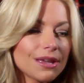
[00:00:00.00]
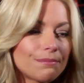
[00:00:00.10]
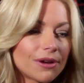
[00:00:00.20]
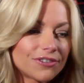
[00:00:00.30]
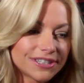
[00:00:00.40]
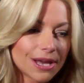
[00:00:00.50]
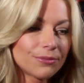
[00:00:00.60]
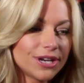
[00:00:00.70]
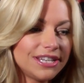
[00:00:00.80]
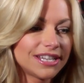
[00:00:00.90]
But for
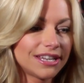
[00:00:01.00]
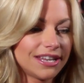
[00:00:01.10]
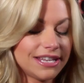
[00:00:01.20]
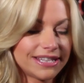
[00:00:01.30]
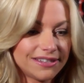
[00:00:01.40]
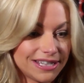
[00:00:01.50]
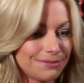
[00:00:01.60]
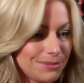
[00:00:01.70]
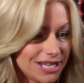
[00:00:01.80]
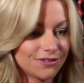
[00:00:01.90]
some reason, he
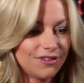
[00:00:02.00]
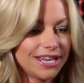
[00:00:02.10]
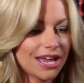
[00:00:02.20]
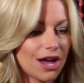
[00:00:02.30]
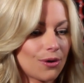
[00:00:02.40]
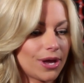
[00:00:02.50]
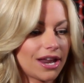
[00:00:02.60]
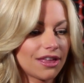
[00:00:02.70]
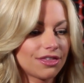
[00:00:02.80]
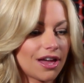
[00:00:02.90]
sent me this video,
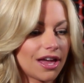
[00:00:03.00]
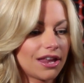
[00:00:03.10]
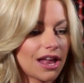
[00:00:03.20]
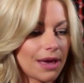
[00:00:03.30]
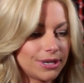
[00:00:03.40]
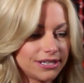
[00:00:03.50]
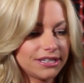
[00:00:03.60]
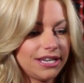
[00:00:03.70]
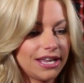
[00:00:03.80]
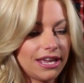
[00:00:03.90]
and I thought, I'm gonna
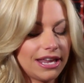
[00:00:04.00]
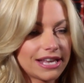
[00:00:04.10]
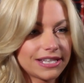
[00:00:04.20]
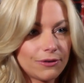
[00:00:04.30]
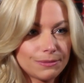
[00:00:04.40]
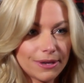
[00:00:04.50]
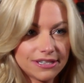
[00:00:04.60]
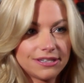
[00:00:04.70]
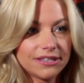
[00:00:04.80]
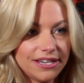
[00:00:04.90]
delete it. And as I was
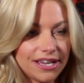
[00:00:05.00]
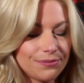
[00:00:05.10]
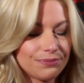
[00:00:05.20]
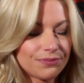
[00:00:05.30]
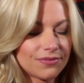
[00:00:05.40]
about to delete it,